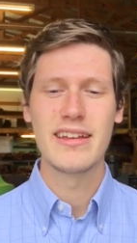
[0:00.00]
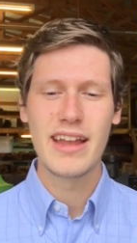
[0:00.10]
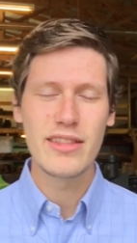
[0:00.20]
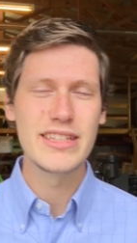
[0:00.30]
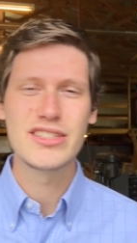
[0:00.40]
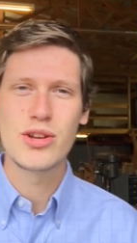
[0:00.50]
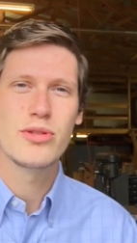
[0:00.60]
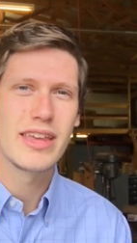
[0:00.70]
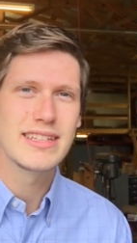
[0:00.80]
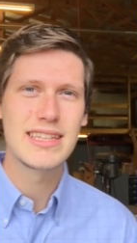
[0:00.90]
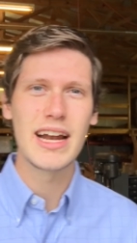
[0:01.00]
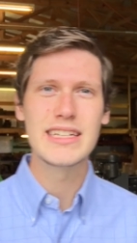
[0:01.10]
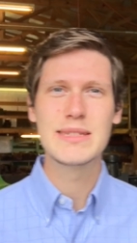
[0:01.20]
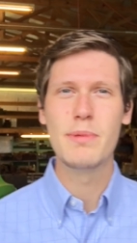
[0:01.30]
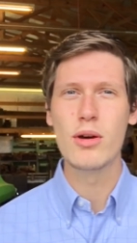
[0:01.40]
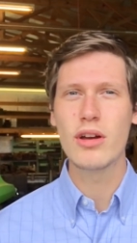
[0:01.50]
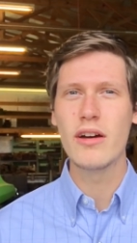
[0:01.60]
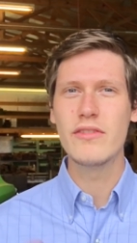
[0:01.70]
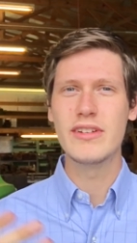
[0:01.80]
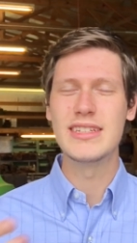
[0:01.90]
Now, these two things that I spoke
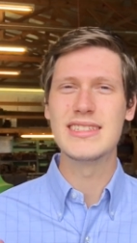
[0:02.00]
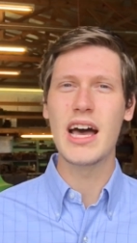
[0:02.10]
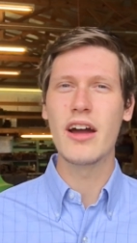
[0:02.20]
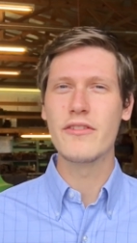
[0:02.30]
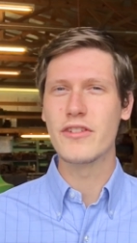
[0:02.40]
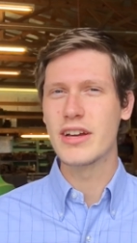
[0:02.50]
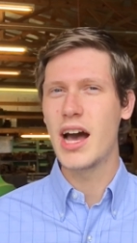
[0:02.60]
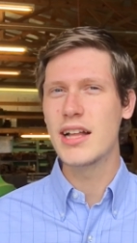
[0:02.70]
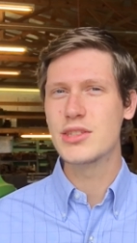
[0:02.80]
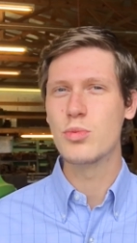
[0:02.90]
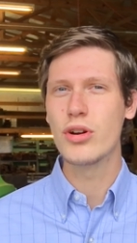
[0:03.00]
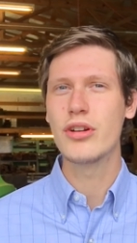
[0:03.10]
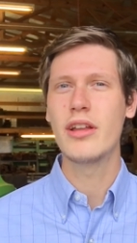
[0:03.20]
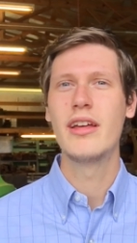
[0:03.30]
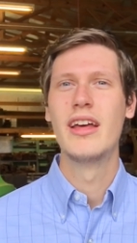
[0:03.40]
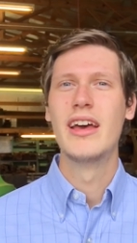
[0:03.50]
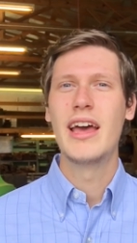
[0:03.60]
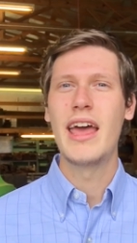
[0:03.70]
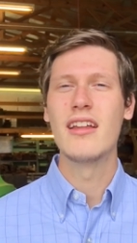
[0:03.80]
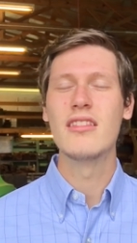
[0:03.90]
of, a desire for God's word
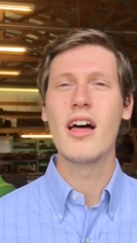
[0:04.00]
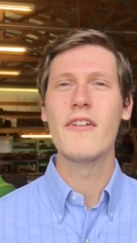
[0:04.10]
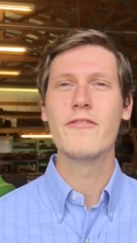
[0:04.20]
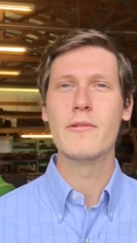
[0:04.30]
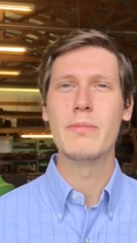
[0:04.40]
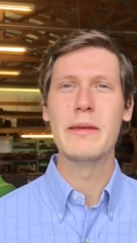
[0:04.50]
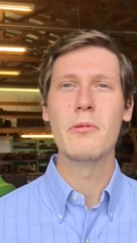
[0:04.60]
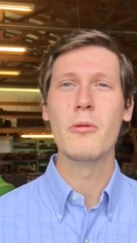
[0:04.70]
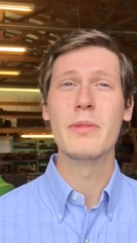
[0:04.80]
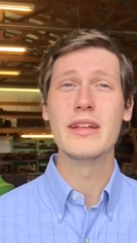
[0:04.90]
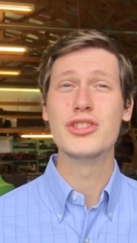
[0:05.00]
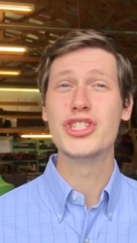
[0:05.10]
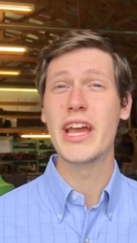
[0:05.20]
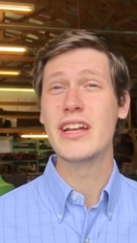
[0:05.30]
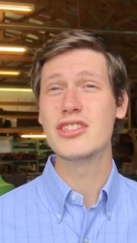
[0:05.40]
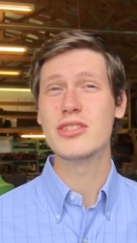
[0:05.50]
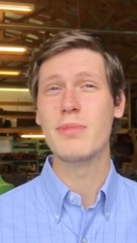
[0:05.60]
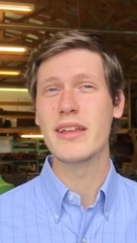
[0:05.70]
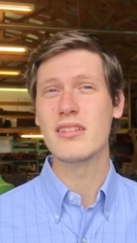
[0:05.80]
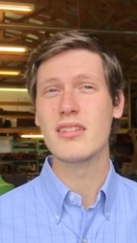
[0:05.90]
and a love for people being changed
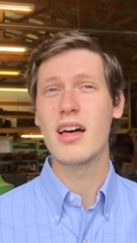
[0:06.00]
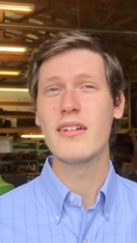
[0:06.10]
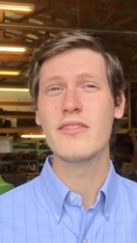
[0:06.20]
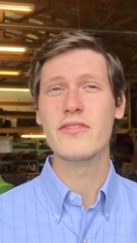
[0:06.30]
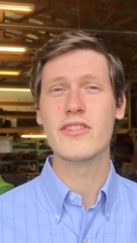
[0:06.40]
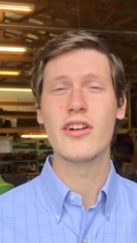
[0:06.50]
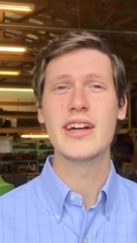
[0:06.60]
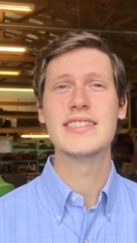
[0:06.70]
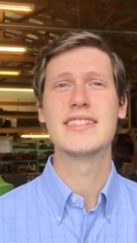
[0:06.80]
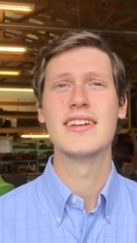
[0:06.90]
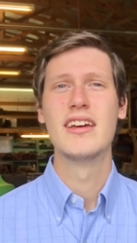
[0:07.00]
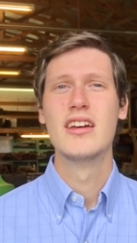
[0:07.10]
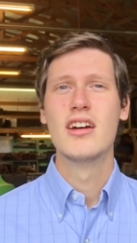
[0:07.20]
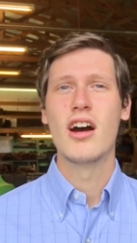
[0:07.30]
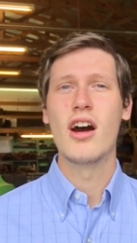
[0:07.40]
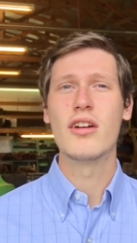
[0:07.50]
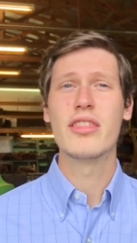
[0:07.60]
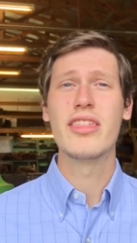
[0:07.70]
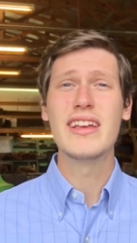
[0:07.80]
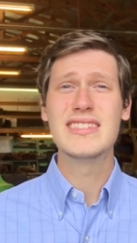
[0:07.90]
by the love of Christ, are
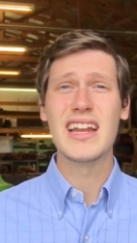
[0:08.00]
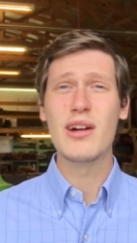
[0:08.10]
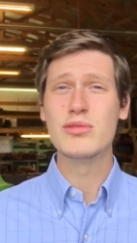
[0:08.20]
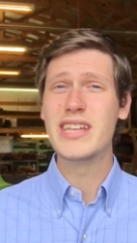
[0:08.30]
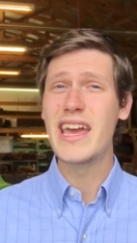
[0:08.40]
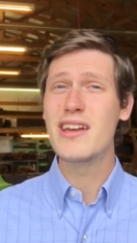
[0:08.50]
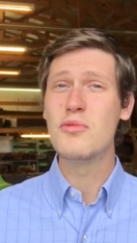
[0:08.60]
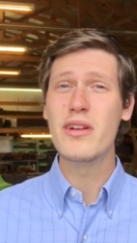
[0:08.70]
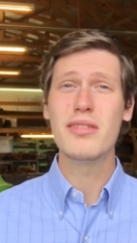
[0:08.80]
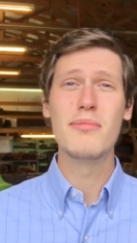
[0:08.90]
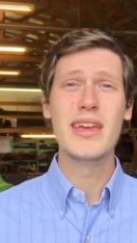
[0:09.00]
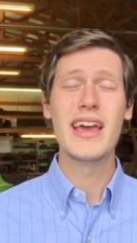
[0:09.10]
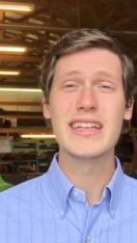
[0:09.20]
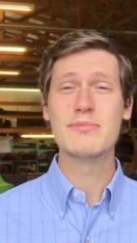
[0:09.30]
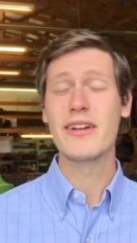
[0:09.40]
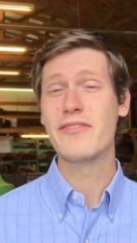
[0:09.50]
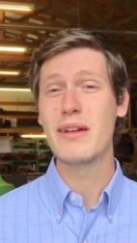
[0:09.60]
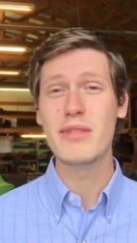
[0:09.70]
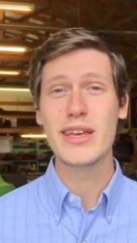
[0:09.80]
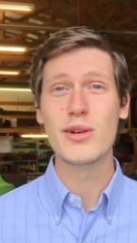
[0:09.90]
things that I will take with me as my
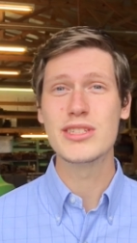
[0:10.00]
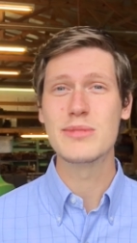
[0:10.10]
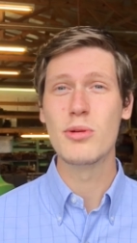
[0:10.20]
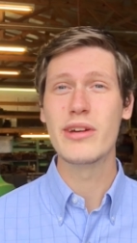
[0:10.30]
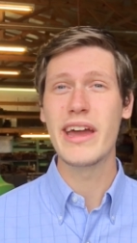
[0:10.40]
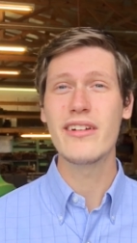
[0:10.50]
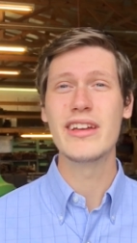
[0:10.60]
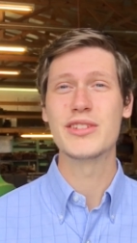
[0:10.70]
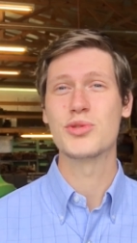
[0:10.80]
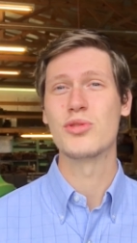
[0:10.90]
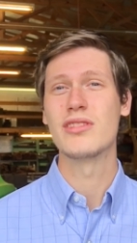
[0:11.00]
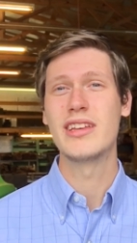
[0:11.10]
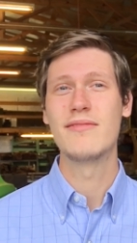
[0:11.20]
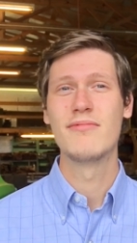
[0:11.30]
family goes to Bulgaria shortly.